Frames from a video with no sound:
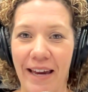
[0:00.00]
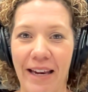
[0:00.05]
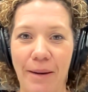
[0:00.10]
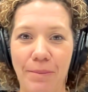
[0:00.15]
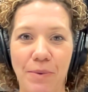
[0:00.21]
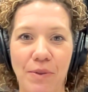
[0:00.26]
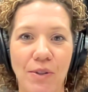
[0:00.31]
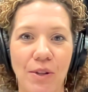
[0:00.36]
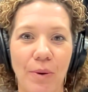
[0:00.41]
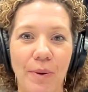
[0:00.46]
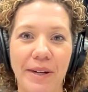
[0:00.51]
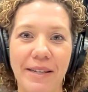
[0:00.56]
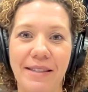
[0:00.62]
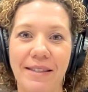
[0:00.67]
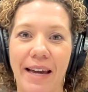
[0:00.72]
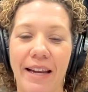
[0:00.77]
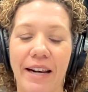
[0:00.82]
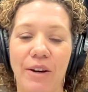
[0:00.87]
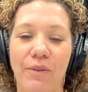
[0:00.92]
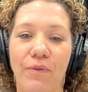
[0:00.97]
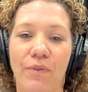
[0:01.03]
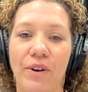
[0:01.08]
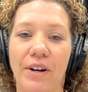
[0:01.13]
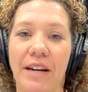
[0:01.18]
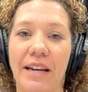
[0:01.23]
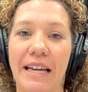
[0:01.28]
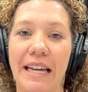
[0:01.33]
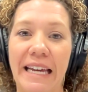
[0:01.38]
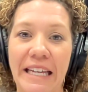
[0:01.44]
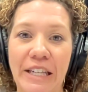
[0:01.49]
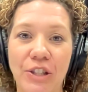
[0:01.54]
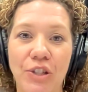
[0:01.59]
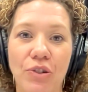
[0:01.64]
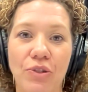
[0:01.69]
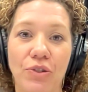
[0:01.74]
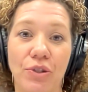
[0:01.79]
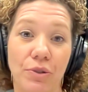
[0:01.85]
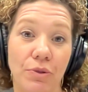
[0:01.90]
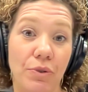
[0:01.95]
and I'm so excited to
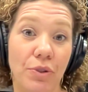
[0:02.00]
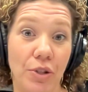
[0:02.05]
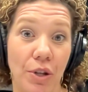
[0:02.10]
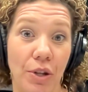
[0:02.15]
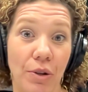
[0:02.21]
introduce